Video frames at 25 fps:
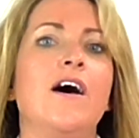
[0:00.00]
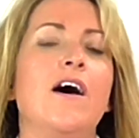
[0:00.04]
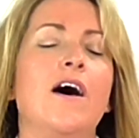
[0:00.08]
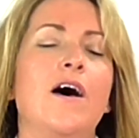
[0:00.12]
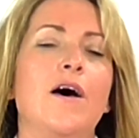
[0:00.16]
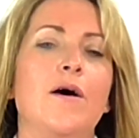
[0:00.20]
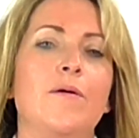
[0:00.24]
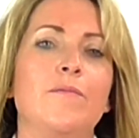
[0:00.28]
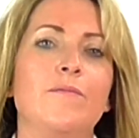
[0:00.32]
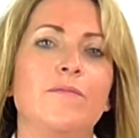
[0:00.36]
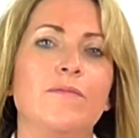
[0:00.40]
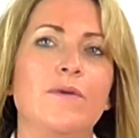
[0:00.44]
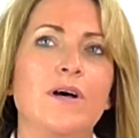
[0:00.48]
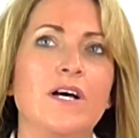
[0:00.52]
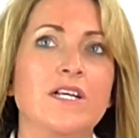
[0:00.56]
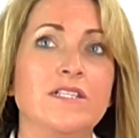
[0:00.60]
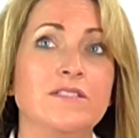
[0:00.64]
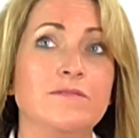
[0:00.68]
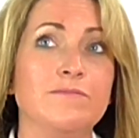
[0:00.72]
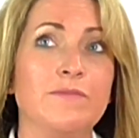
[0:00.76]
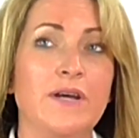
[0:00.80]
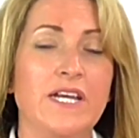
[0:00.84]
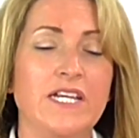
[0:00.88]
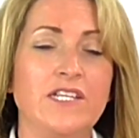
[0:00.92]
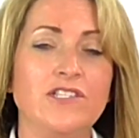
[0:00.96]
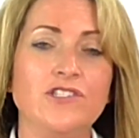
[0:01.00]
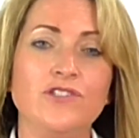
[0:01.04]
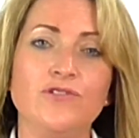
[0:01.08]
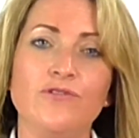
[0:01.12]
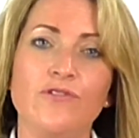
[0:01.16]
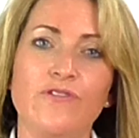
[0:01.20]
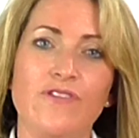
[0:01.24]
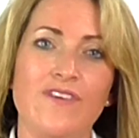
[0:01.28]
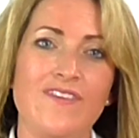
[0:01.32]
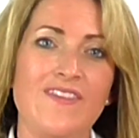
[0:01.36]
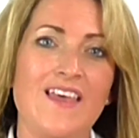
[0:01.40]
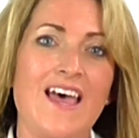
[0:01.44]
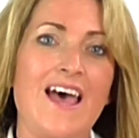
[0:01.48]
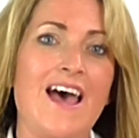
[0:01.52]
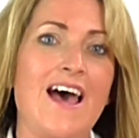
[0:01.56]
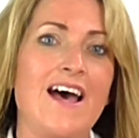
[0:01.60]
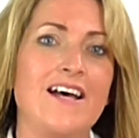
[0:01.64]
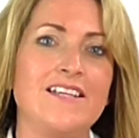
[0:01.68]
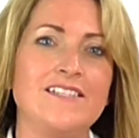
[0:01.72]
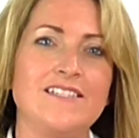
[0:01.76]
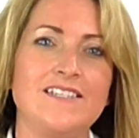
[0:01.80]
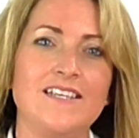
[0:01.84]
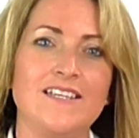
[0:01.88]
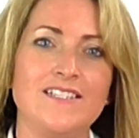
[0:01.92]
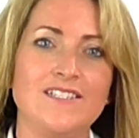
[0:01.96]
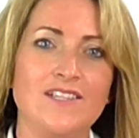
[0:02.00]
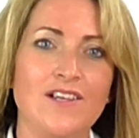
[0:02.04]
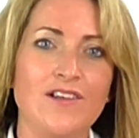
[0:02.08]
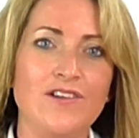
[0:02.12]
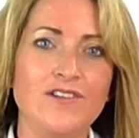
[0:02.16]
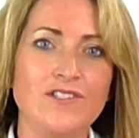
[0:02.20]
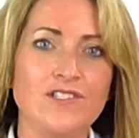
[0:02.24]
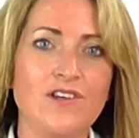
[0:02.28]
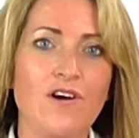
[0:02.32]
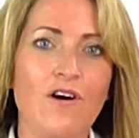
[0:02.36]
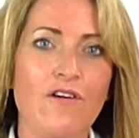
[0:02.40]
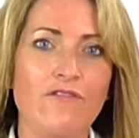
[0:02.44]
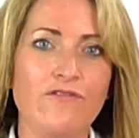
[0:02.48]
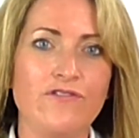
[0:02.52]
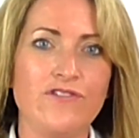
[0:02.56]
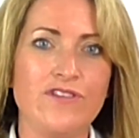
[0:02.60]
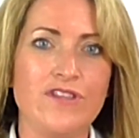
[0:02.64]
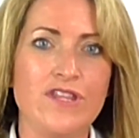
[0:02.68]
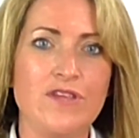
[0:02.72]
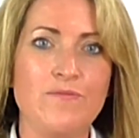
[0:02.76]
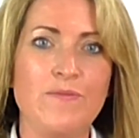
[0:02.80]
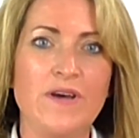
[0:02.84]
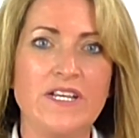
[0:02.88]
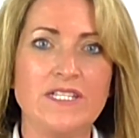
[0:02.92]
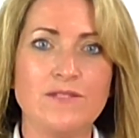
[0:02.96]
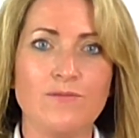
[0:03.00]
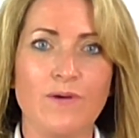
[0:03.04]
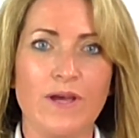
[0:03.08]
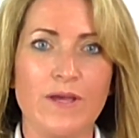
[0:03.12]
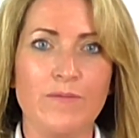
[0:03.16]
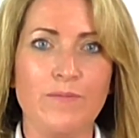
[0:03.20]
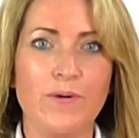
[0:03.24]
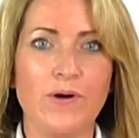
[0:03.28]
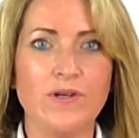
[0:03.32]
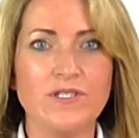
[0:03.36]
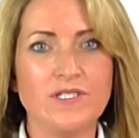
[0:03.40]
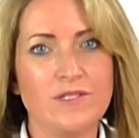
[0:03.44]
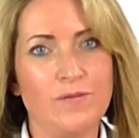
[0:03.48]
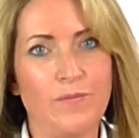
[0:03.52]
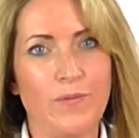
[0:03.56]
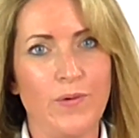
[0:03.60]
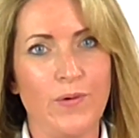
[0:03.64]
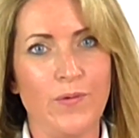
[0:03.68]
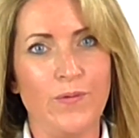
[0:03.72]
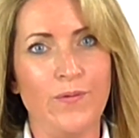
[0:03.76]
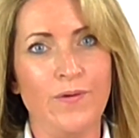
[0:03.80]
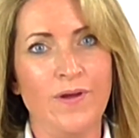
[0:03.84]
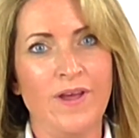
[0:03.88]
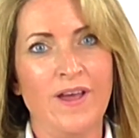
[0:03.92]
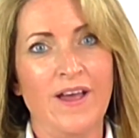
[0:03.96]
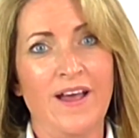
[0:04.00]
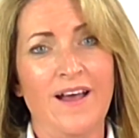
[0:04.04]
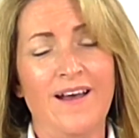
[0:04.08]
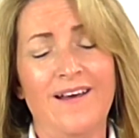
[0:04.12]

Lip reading: and making sure that their assets are looked after in the best way possible.